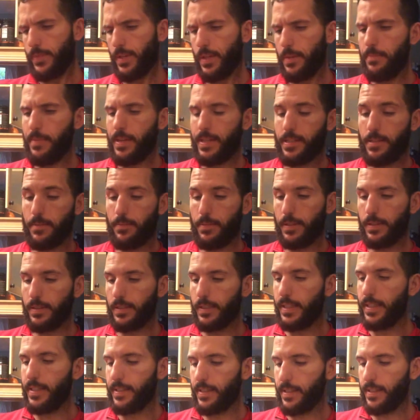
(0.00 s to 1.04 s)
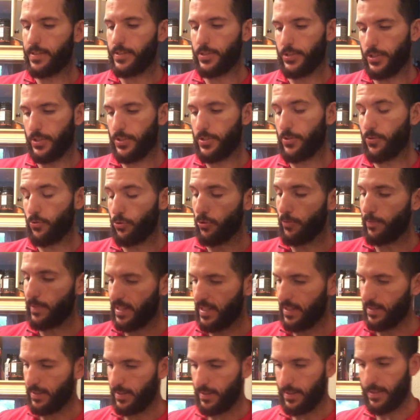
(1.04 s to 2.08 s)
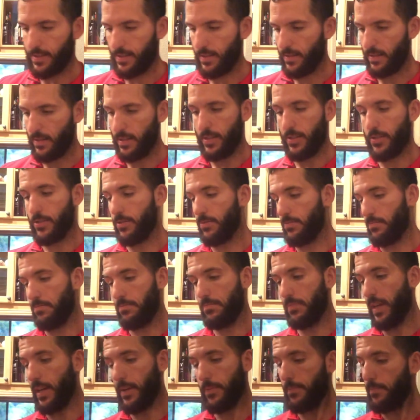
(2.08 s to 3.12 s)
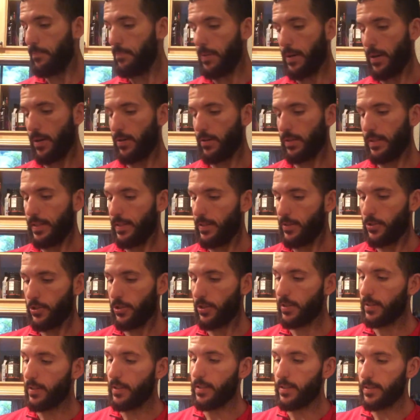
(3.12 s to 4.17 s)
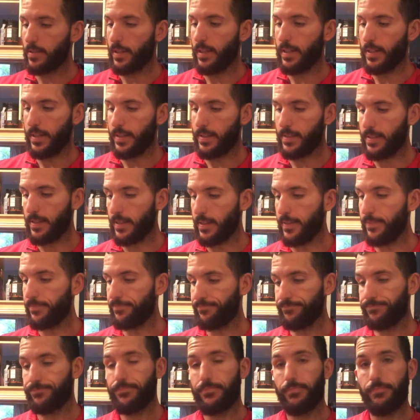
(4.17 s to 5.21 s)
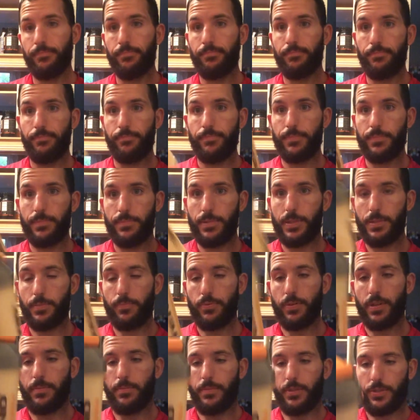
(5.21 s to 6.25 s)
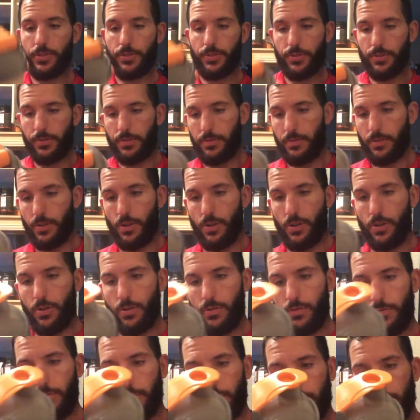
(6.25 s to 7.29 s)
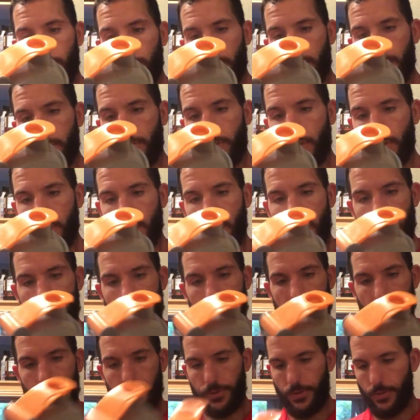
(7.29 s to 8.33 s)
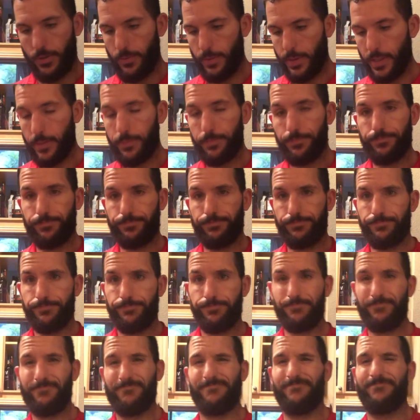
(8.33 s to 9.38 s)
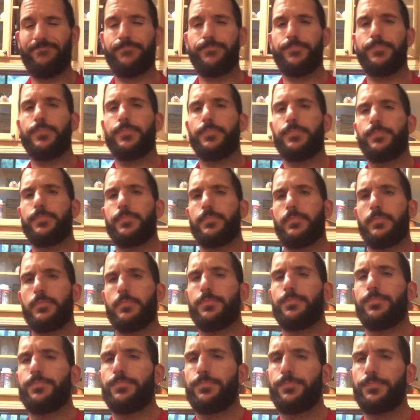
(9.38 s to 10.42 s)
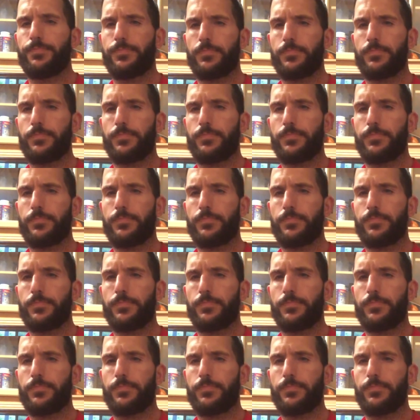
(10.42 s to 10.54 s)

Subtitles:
Our mixability gets a good score because I barely shook this, and it's pretty much all fluid as far as I can tell. So here we go.